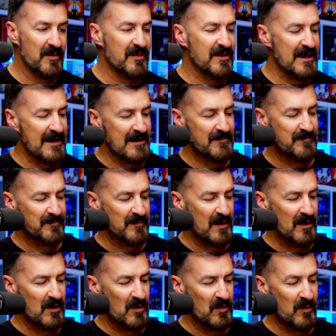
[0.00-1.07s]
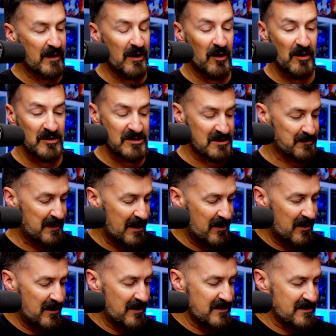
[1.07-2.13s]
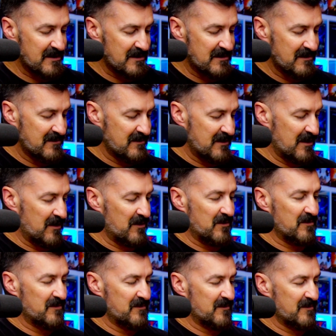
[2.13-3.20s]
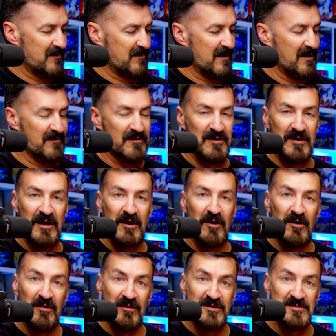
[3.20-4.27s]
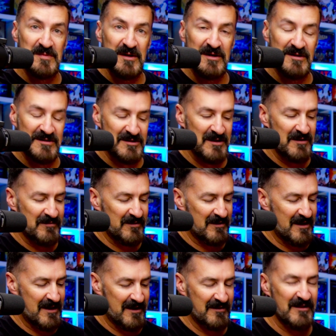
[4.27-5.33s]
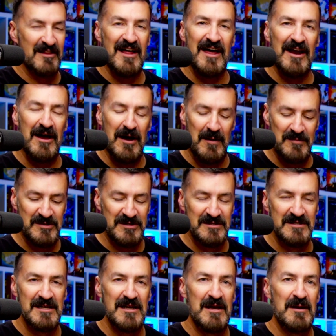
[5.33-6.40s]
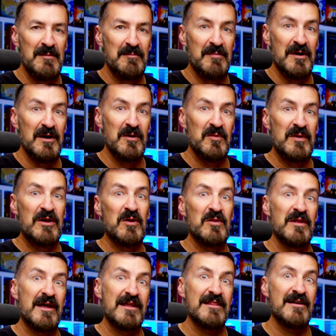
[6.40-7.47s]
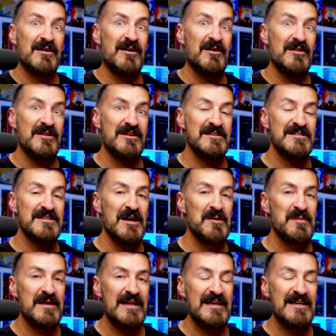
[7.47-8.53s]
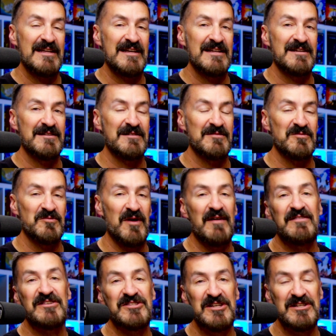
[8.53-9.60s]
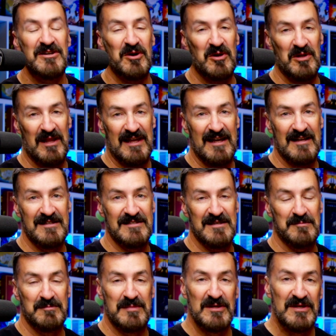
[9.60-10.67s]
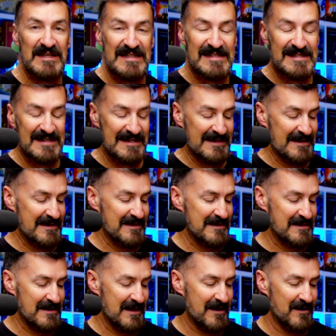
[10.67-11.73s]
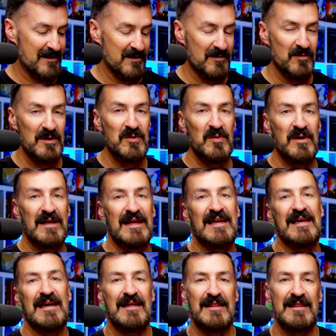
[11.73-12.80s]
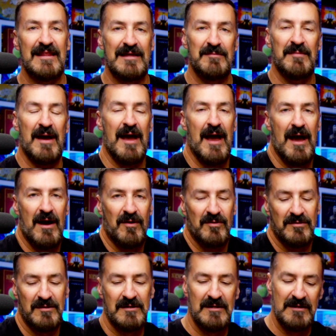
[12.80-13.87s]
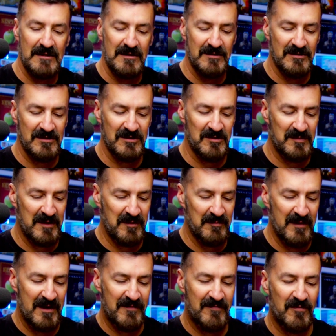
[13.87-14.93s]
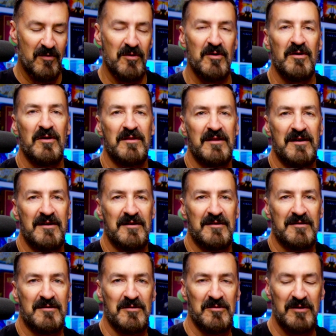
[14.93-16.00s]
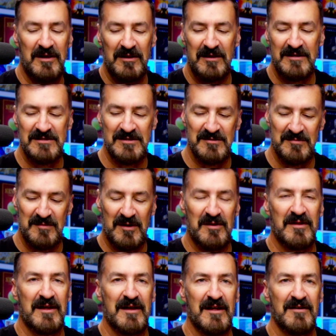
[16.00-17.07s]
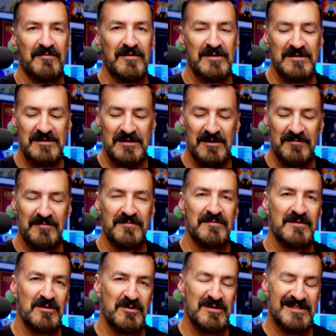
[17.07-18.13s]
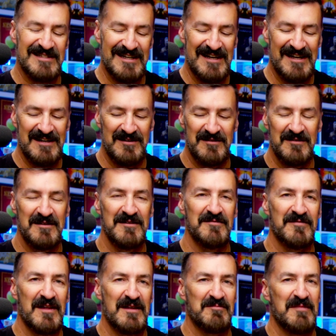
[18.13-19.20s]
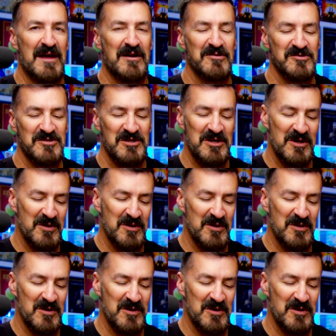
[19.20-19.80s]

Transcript: Theme, we are spirits. You know, after you get all the spirits, you have a lot of options. But we don't like the colonists coming in and ravaging our lands and building cities, and we want to kick them out. There's a little bit of metaphor on there, colonialism, all that kind of fun stuff. You decide if that matters to